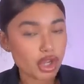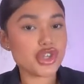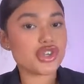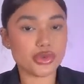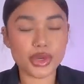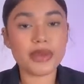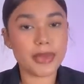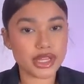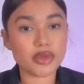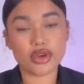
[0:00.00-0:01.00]
you should really
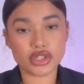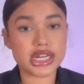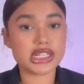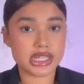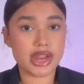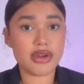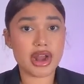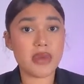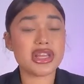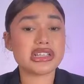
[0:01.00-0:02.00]
make the most out of today
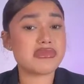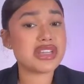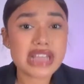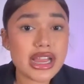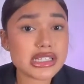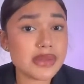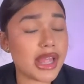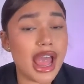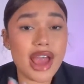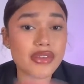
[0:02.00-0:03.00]
right now, because let me tell you
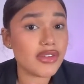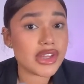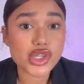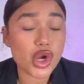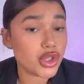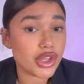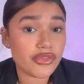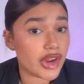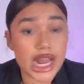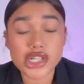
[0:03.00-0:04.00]
something. I haven't even told you
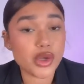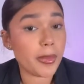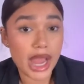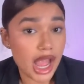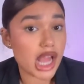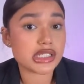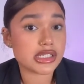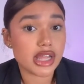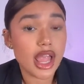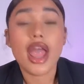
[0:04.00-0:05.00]
the financial
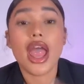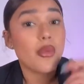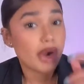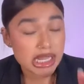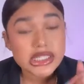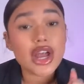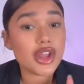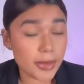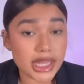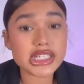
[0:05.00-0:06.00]
plans. And when I
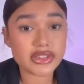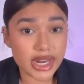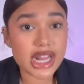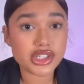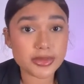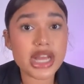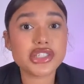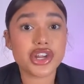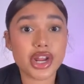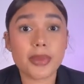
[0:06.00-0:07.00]
tell you about these financial
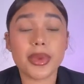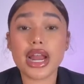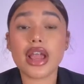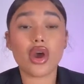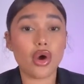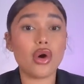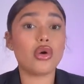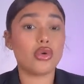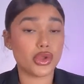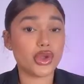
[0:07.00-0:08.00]
plans, you're going to be like,
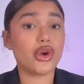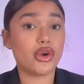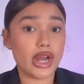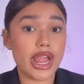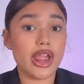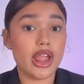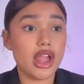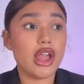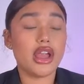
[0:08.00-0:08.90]
oh, like,